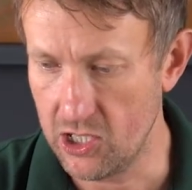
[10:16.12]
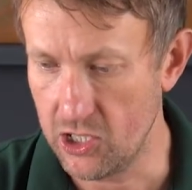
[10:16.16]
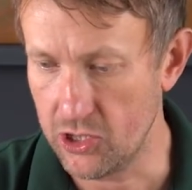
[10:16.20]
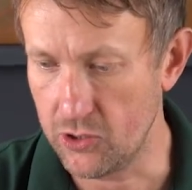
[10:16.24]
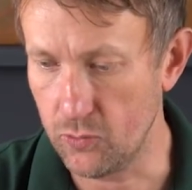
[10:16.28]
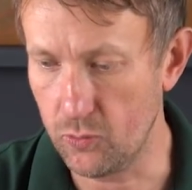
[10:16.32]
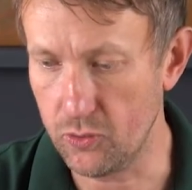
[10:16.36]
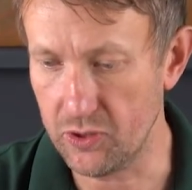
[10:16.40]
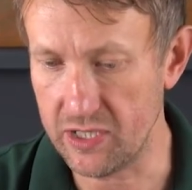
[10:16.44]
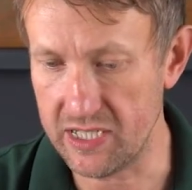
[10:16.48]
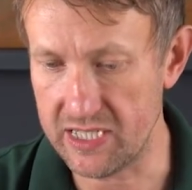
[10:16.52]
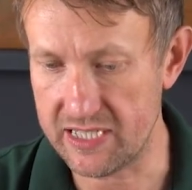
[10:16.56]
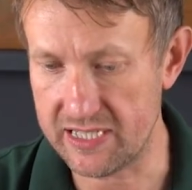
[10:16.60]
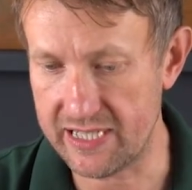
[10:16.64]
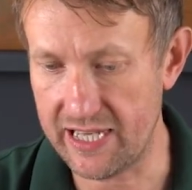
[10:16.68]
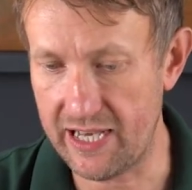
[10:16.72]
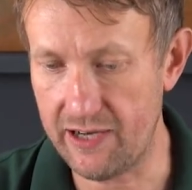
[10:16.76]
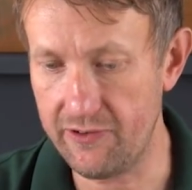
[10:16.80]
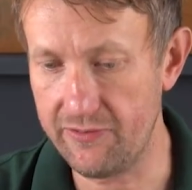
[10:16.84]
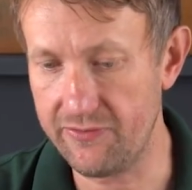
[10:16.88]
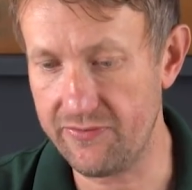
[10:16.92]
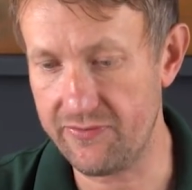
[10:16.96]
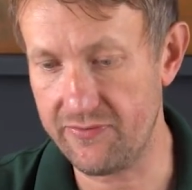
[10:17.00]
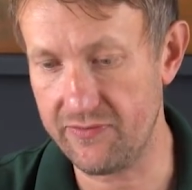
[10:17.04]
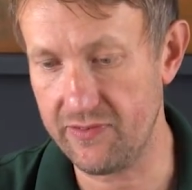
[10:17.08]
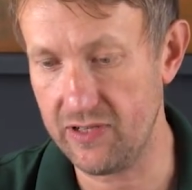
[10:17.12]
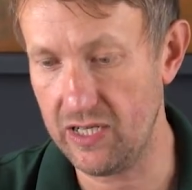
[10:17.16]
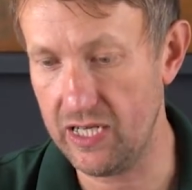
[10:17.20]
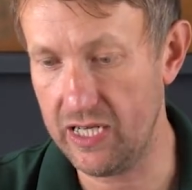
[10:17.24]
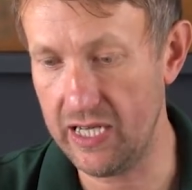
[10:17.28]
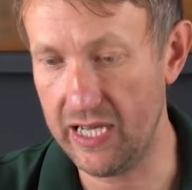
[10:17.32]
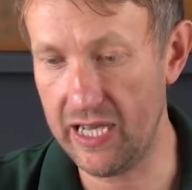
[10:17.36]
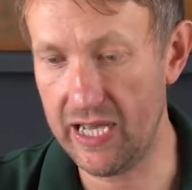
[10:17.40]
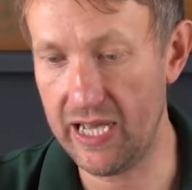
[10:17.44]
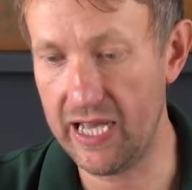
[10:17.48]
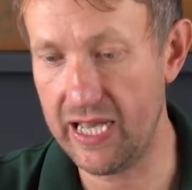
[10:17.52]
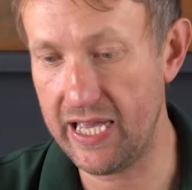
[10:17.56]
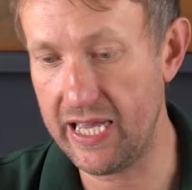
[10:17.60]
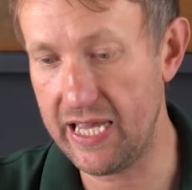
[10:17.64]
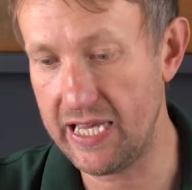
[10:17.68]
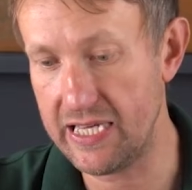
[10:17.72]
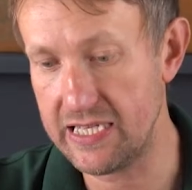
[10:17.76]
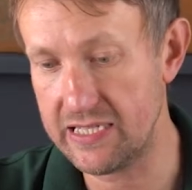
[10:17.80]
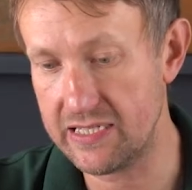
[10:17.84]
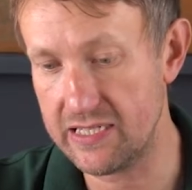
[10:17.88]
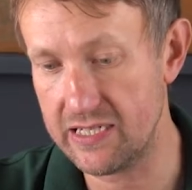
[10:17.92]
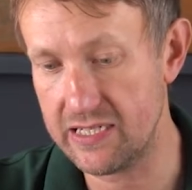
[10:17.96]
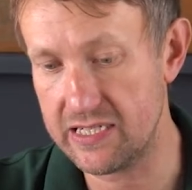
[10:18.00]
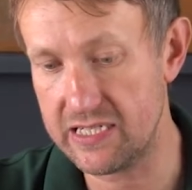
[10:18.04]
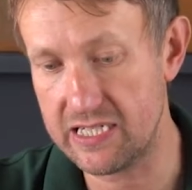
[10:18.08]
The wood itself
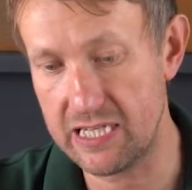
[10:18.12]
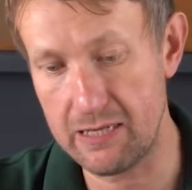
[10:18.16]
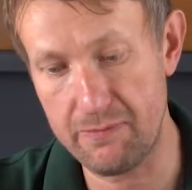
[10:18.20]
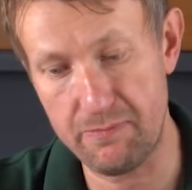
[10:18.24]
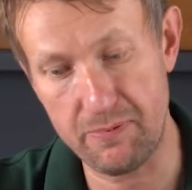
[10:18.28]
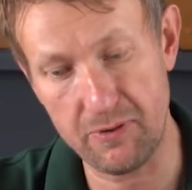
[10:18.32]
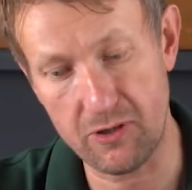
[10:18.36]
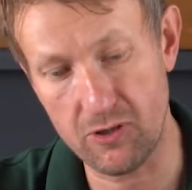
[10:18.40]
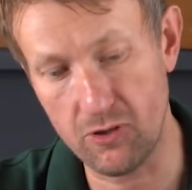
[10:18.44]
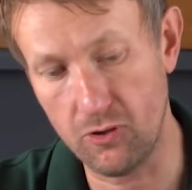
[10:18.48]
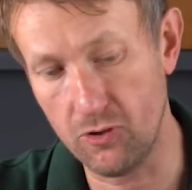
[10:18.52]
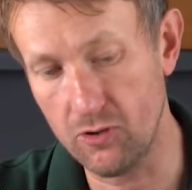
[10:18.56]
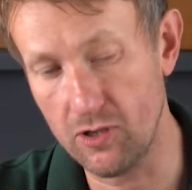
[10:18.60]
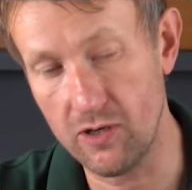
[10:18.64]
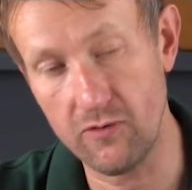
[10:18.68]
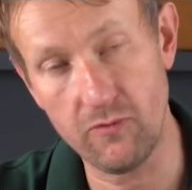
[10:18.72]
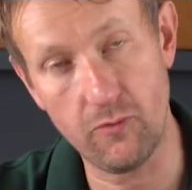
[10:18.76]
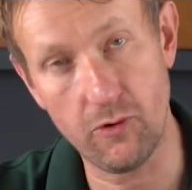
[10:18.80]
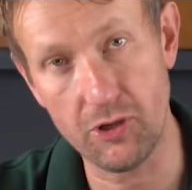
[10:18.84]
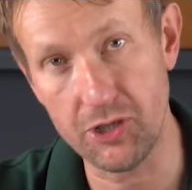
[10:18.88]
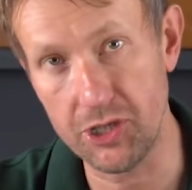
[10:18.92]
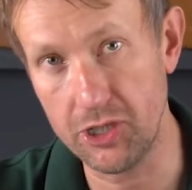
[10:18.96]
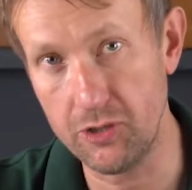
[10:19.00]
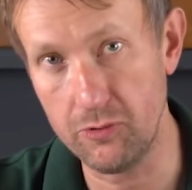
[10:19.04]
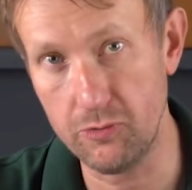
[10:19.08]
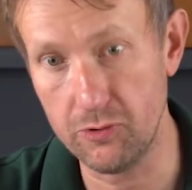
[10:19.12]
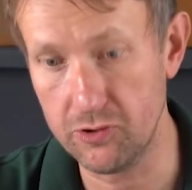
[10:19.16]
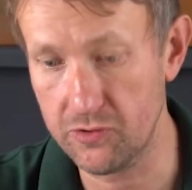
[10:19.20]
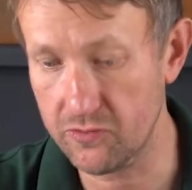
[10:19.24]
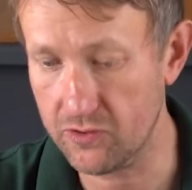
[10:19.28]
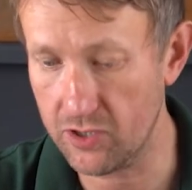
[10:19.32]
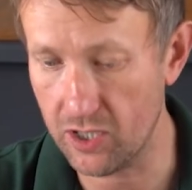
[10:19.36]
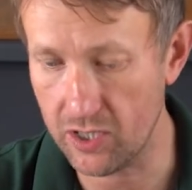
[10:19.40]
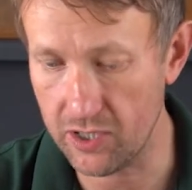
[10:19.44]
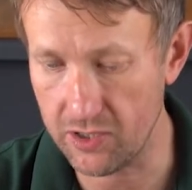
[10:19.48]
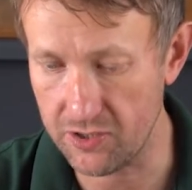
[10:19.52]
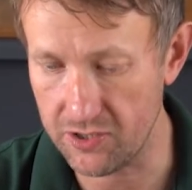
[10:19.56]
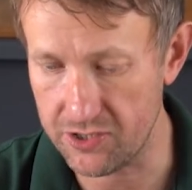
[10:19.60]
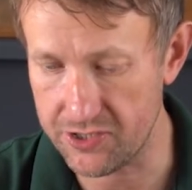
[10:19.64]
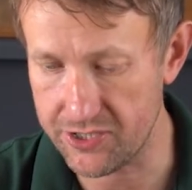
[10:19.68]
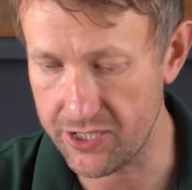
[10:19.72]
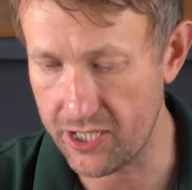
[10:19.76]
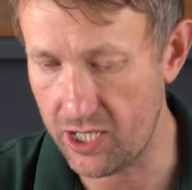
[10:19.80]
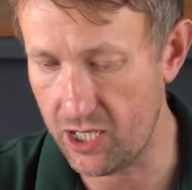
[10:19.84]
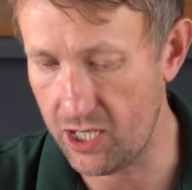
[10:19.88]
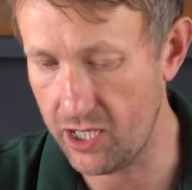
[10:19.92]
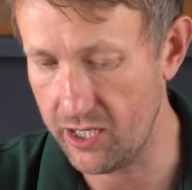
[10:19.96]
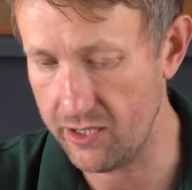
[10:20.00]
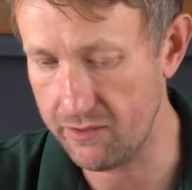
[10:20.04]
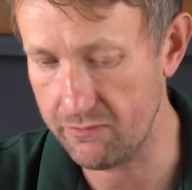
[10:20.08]
is typical of what you would have got at the
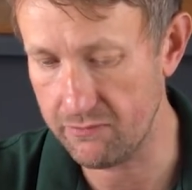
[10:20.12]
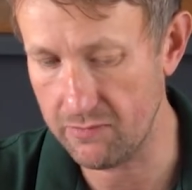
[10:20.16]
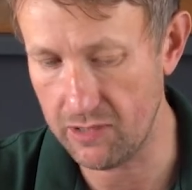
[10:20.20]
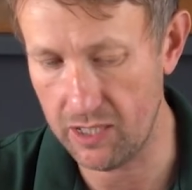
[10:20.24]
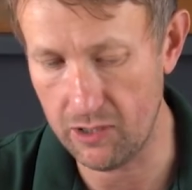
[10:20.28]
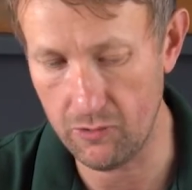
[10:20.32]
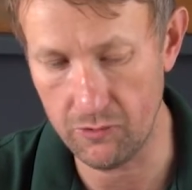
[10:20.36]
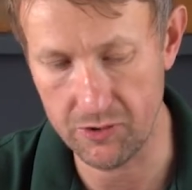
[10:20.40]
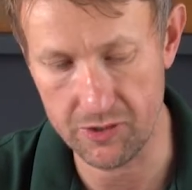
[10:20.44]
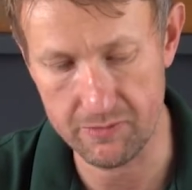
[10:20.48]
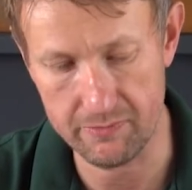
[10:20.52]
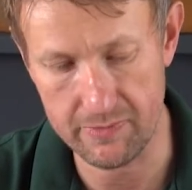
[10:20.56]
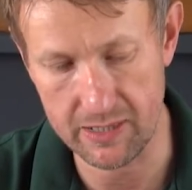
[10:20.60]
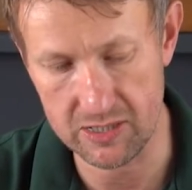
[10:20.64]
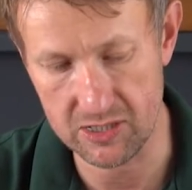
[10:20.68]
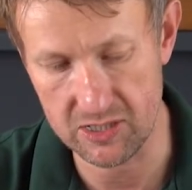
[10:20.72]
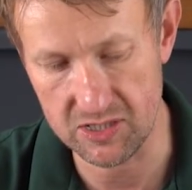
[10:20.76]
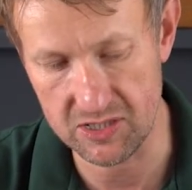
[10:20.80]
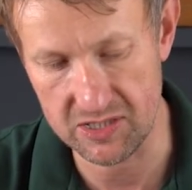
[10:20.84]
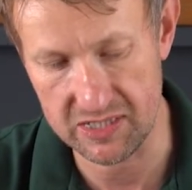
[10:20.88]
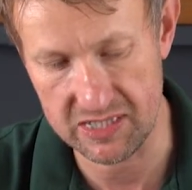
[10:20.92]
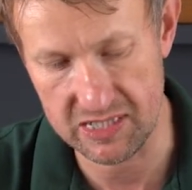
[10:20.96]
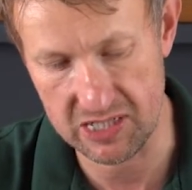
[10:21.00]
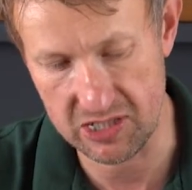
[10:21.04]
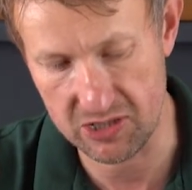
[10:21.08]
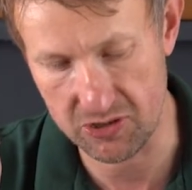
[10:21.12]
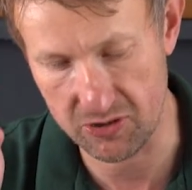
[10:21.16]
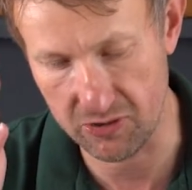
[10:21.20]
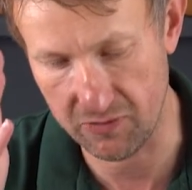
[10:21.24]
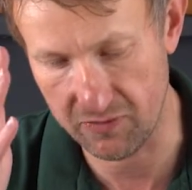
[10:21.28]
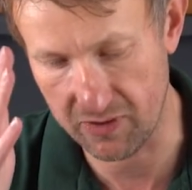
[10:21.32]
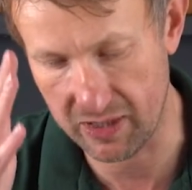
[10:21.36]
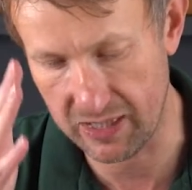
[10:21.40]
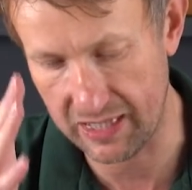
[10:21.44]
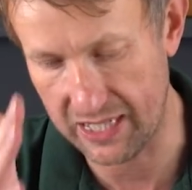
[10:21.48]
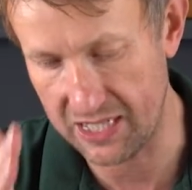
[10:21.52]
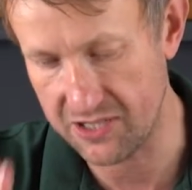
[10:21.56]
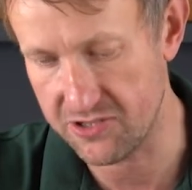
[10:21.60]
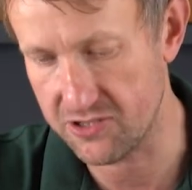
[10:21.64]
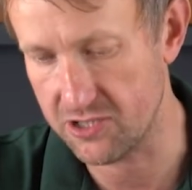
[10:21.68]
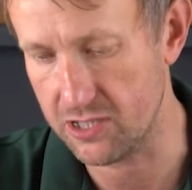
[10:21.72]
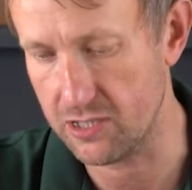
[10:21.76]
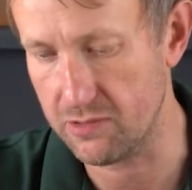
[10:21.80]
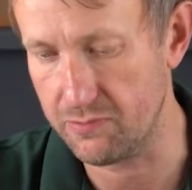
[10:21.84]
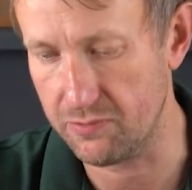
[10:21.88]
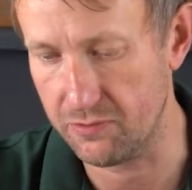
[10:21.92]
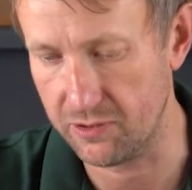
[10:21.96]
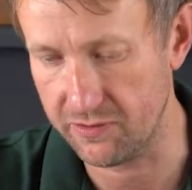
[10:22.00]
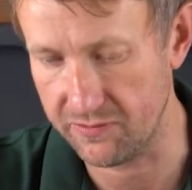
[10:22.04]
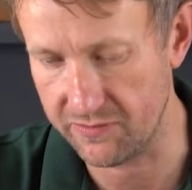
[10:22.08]
time. I would imagine this is sort of class
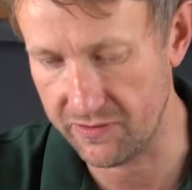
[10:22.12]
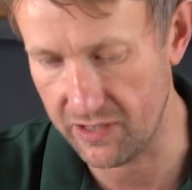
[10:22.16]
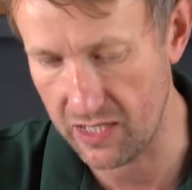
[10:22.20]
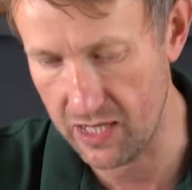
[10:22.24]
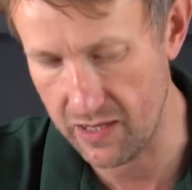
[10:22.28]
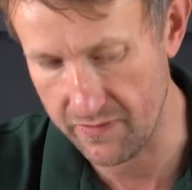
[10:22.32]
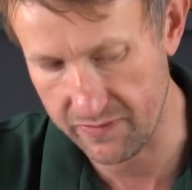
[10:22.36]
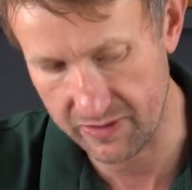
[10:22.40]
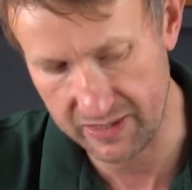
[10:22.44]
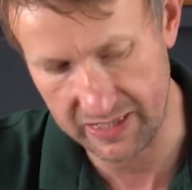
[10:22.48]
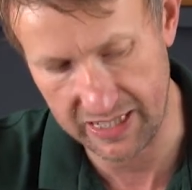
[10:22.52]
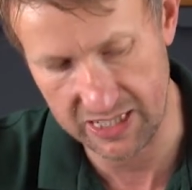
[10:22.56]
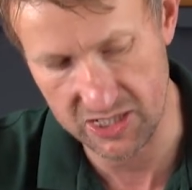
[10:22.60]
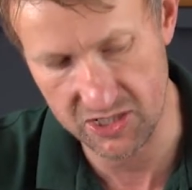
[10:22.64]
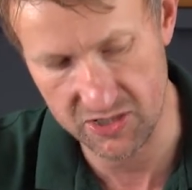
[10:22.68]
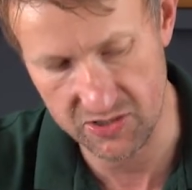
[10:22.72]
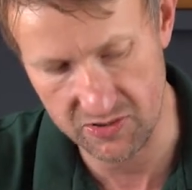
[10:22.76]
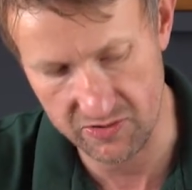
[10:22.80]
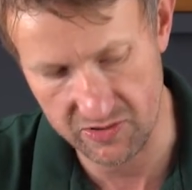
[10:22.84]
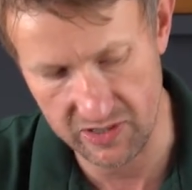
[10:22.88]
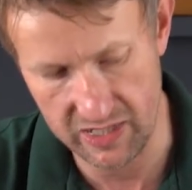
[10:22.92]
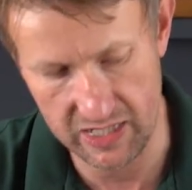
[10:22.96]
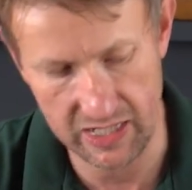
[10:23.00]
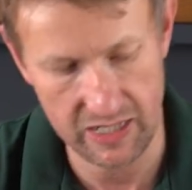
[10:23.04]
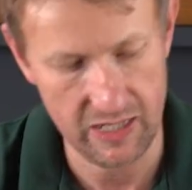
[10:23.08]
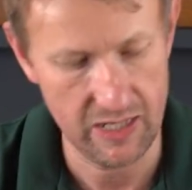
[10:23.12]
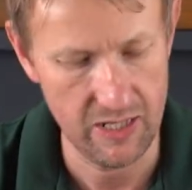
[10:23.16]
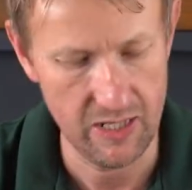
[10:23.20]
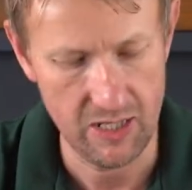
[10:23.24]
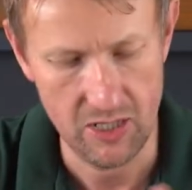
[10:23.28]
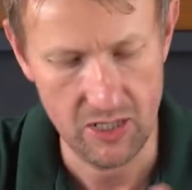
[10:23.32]
2.5, class 3,